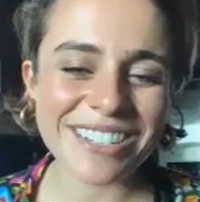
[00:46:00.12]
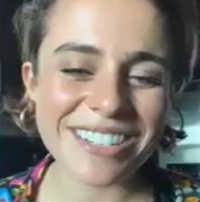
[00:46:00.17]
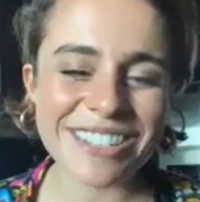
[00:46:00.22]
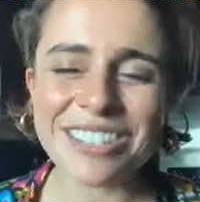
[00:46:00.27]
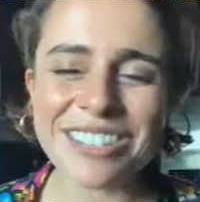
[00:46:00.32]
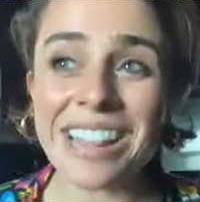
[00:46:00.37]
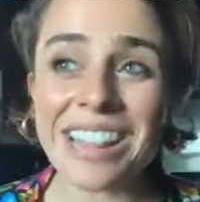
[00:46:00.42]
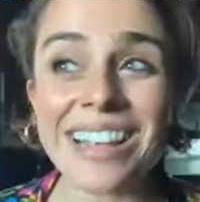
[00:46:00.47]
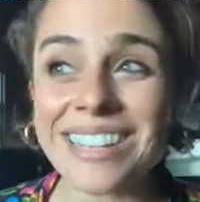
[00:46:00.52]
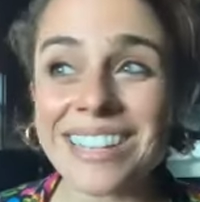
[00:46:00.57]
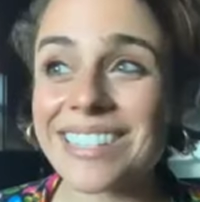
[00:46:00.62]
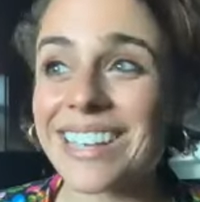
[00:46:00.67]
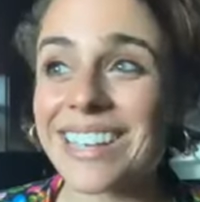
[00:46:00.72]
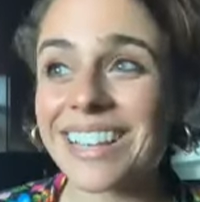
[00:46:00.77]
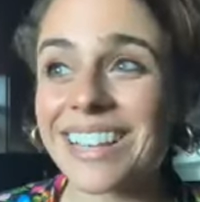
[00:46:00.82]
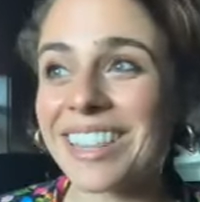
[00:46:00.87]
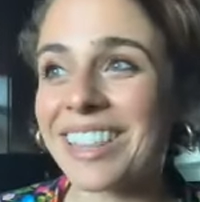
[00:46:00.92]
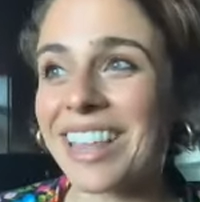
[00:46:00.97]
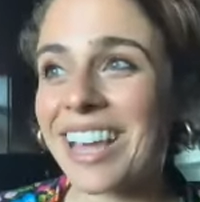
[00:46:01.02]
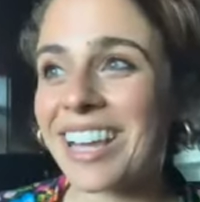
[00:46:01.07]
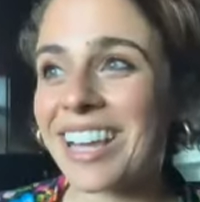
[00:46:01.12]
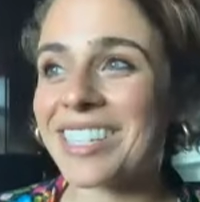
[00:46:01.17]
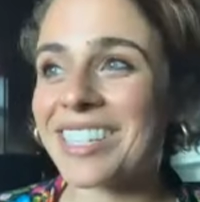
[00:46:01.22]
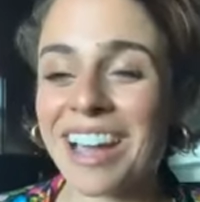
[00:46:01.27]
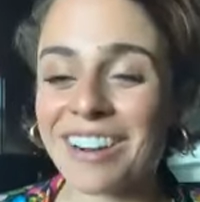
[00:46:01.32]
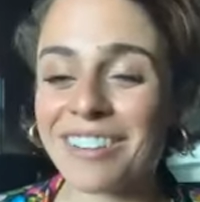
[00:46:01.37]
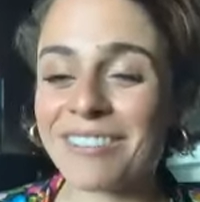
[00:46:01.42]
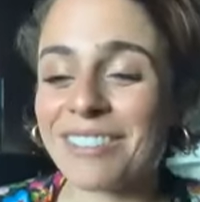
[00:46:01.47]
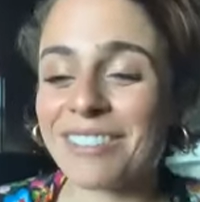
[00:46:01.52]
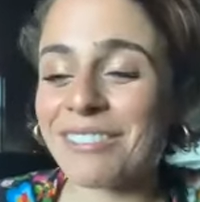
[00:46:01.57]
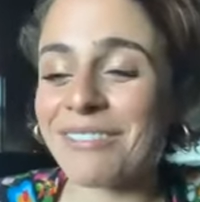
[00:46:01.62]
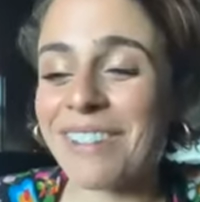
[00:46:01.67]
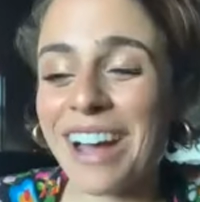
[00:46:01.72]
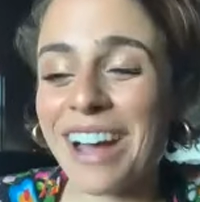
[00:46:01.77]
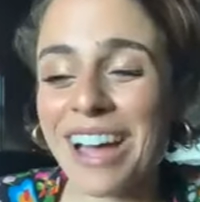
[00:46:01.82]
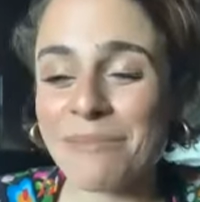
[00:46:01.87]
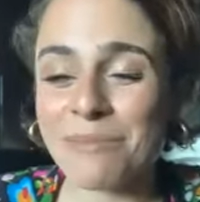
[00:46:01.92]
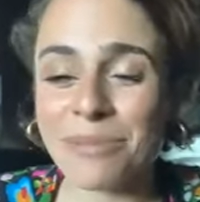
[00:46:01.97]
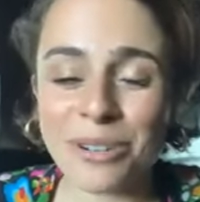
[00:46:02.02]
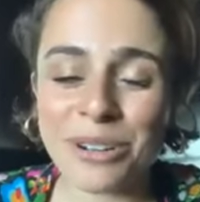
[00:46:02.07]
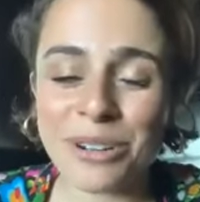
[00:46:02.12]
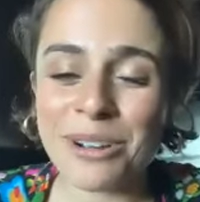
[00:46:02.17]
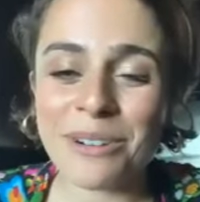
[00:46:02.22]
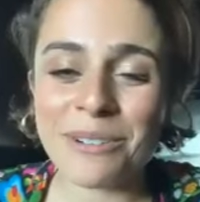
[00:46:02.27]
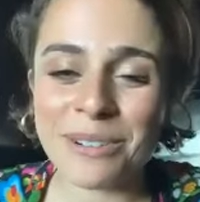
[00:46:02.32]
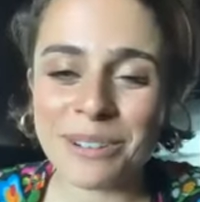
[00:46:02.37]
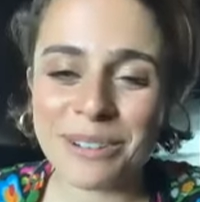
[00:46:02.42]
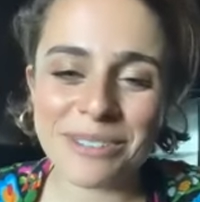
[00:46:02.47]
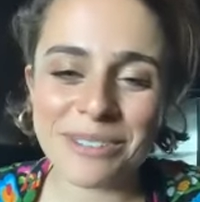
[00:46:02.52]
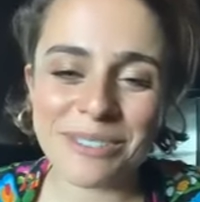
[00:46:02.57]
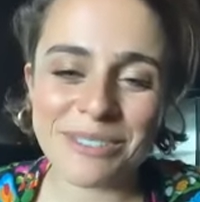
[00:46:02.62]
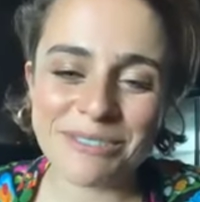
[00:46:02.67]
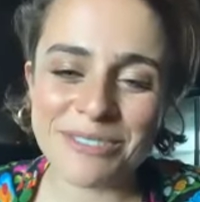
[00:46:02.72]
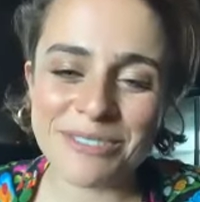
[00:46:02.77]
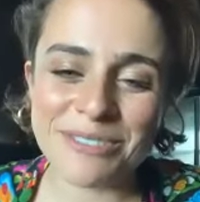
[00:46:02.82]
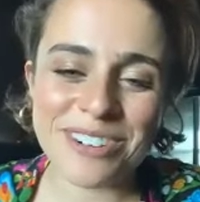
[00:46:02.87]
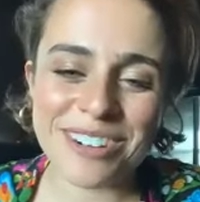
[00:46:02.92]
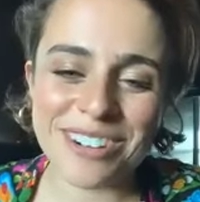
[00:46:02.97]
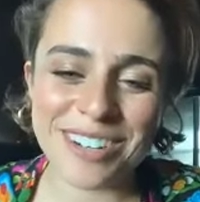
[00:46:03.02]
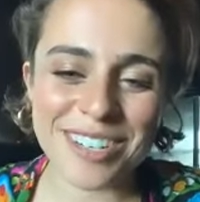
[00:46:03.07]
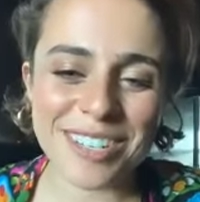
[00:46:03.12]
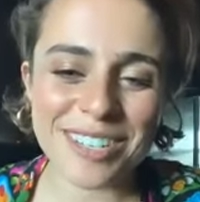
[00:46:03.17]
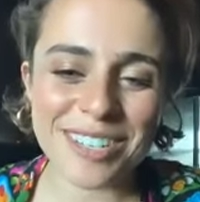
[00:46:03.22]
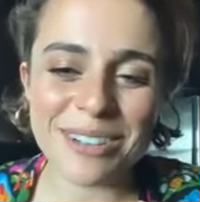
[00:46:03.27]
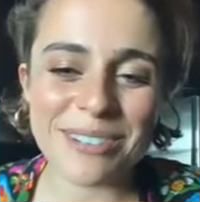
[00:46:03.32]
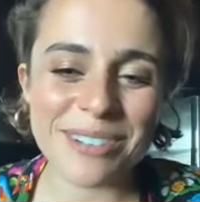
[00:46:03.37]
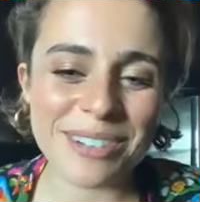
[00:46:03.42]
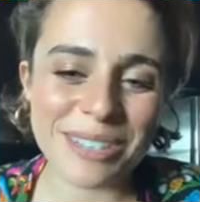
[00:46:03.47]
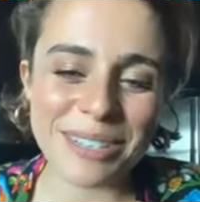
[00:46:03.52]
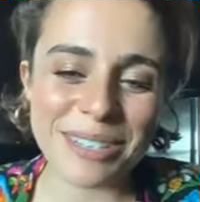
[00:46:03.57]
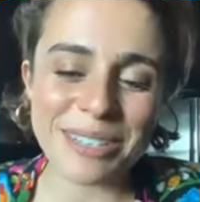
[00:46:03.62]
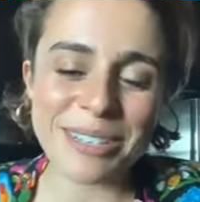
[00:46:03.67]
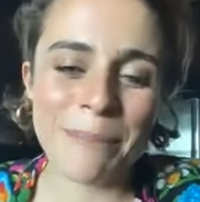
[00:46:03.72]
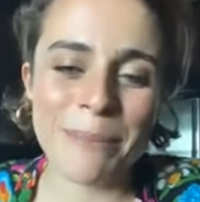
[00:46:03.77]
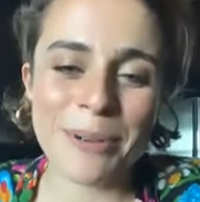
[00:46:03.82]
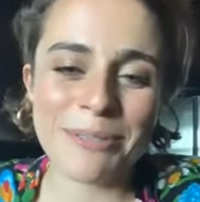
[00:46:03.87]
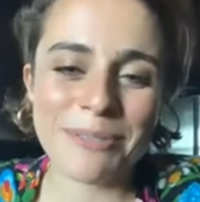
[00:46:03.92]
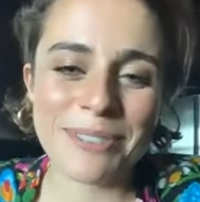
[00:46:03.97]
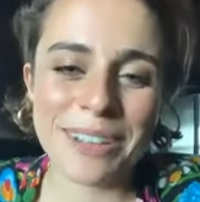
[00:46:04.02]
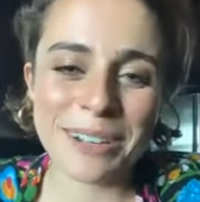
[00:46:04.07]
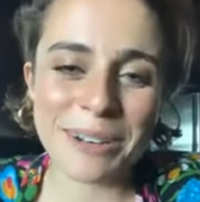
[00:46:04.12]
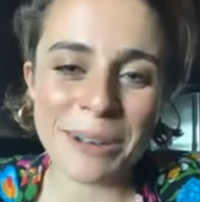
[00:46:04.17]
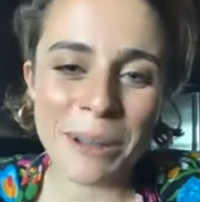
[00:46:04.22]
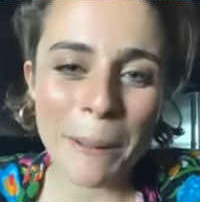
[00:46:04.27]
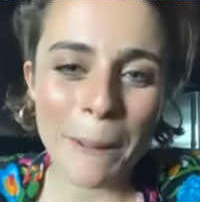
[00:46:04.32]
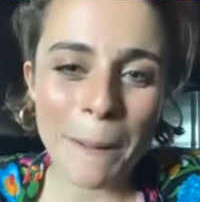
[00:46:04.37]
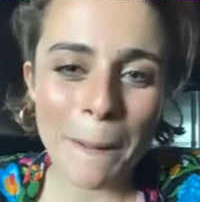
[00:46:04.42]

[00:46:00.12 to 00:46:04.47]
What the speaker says: So, and that's like, that's kind of the vibe we're going for. So it's perfect.